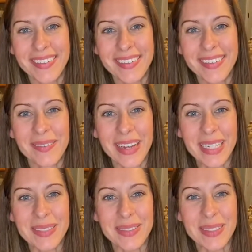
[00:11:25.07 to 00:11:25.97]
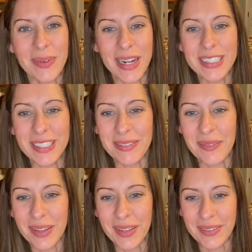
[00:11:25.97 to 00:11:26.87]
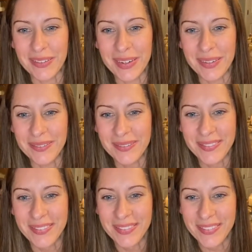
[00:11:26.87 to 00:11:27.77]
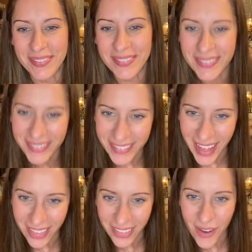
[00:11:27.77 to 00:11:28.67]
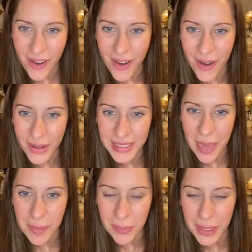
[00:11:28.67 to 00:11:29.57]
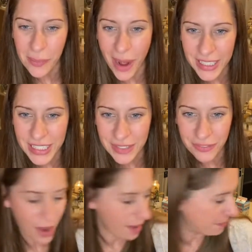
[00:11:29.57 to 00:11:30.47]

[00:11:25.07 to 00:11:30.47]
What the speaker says: My husband's watching from the other room. Hello, tell me where you're watching from.